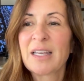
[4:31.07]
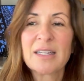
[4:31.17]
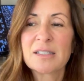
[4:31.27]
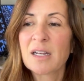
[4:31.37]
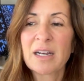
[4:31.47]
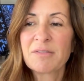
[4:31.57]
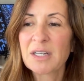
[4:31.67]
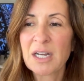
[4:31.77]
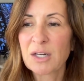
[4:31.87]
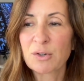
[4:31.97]
It's not
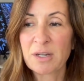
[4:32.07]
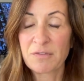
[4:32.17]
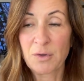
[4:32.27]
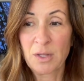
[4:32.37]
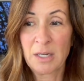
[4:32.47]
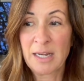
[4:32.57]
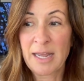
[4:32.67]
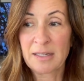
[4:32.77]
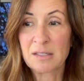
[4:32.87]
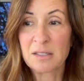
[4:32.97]
even hungry for the
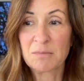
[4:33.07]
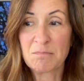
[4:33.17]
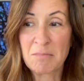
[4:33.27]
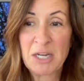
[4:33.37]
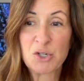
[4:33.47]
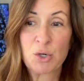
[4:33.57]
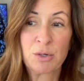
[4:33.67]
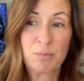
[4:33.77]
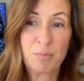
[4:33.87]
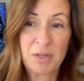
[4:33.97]
next
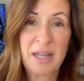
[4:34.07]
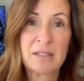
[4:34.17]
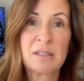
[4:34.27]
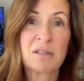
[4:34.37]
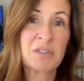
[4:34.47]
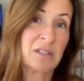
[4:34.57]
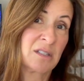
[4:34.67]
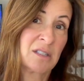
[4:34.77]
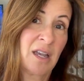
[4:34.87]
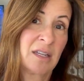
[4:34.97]
measured place of
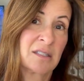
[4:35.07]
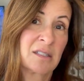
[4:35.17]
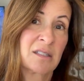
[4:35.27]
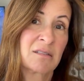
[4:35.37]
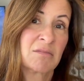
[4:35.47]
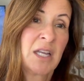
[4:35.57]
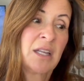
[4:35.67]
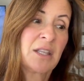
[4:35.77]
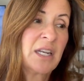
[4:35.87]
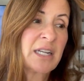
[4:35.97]
success,
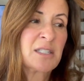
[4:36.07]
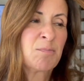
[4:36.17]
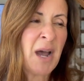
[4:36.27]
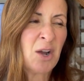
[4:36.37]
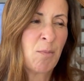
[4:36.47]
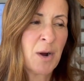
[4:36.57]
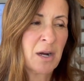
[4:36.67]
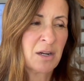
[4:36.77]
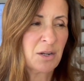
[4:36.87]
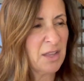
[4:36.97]
the next mile
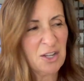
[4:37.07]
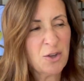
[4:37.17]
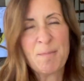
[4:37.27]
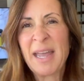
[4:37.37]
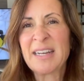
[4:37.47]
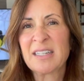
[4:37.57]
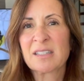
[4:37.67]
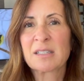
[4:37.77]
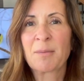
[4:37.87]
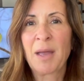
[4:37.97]
marker that you made it
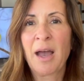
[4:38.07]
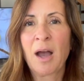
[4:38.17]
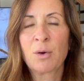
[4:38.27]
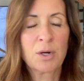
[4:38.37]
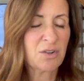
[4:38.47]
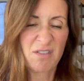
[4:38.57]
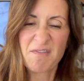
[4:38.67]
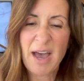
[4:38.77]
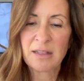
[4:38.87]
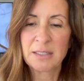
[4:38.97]
somehow or you're
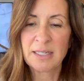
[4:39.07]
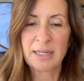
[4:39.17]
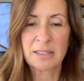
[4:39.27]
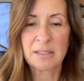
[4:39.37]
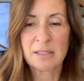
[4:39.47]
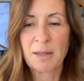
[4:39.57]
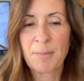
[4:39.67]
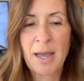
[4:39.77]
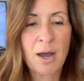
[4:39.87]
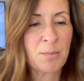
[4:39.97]
validated
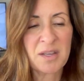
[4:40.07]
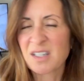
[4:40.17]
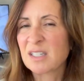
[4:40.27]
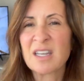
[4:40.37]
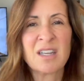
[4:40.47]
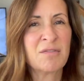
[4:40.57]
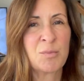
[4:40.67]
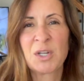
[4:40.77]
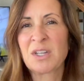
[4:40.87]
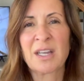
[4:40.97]
somehow, because even
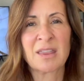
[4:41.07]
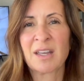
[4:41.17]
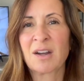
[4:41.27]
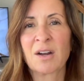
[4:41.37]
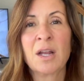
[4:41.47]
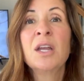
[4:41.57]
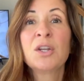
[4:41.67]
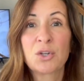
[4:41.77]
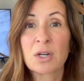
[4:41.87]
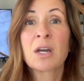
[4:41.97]
when you get there,
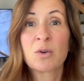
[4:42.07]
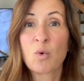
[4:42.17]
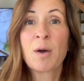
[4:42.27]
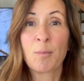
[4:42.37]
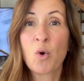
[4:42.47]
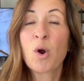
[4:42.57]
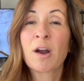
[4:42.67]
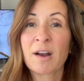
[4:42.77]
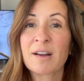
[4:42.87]
you're going to want more.